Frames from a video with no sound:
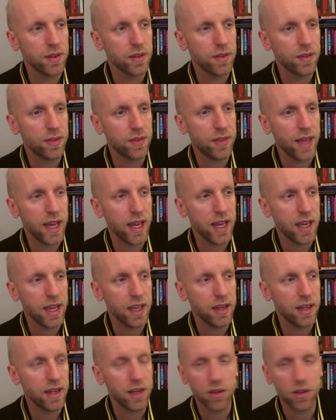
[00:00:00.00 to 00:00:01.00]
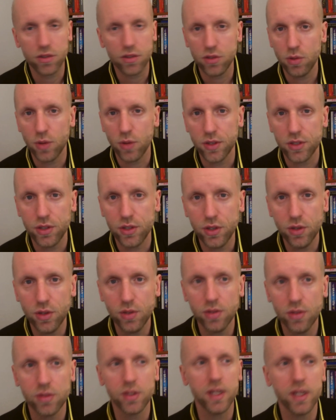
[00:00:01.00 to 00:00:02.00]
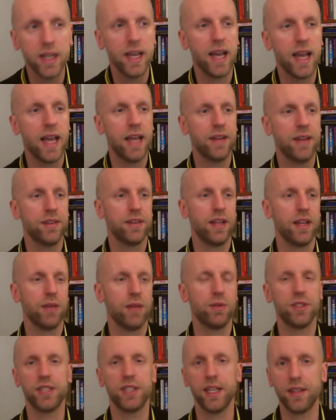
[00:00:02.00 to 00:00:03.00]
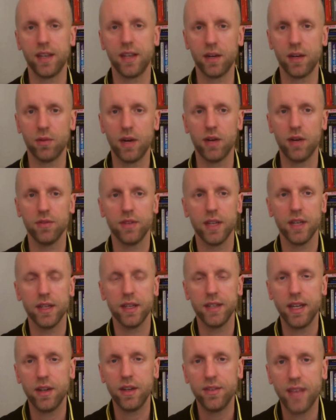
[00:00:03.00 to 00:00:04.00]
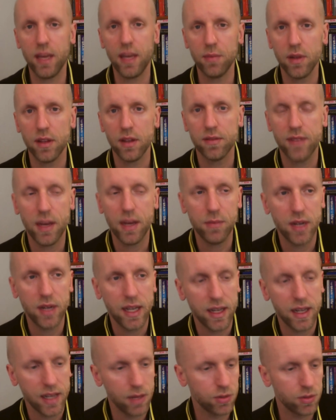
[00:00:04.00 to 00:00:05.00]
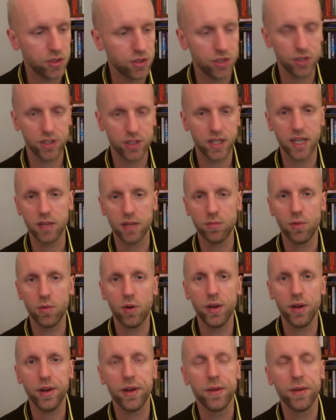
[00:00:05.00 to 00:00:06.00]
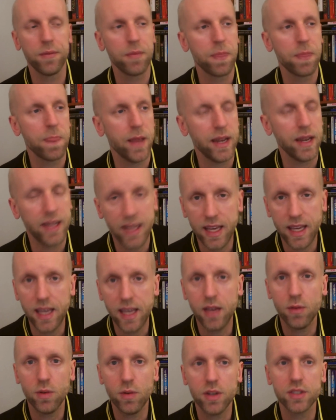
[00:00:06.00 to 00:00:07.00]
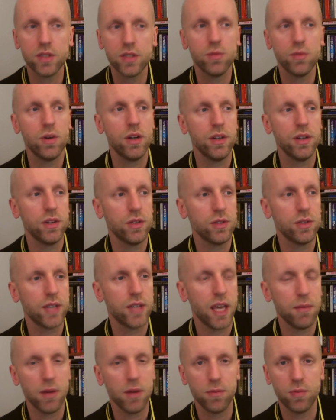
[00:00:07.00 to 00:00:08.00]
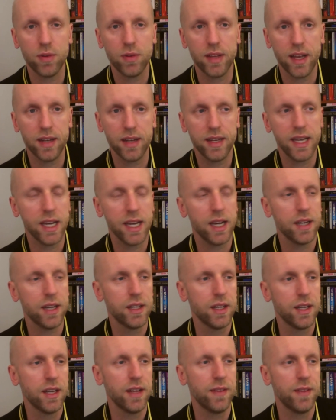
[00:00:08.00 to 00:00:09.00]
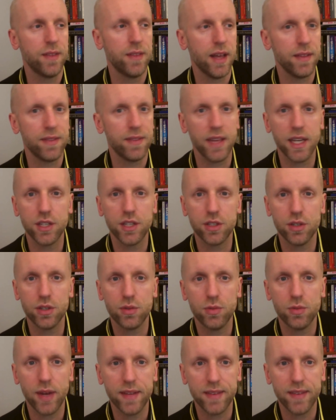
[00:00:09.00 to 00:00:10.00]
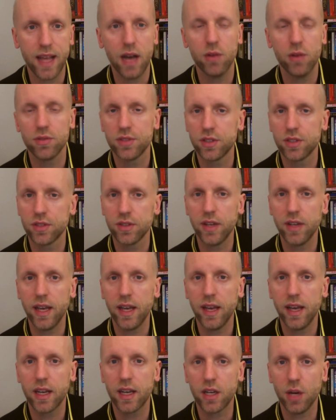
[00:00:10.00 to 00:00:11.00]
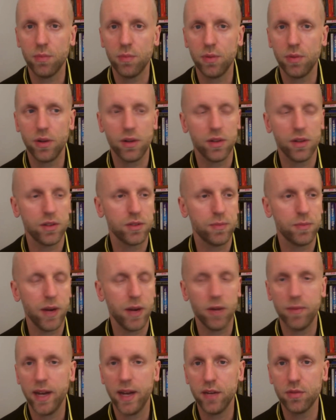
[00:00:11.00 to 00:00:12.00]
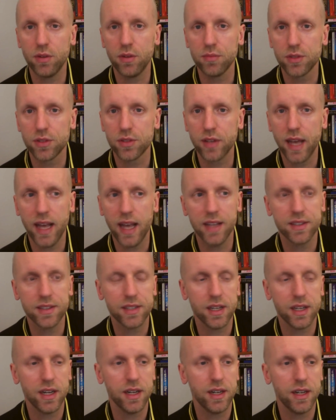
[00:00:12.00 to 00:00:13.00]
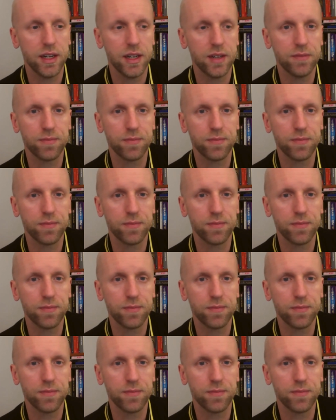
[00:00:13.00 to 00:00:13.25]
they did not know what to do, and they were sitting around the dinner table, the family, and he was just a little boy, and he was the one who came up with the idea that they should rent out a couple spare bedrooms as a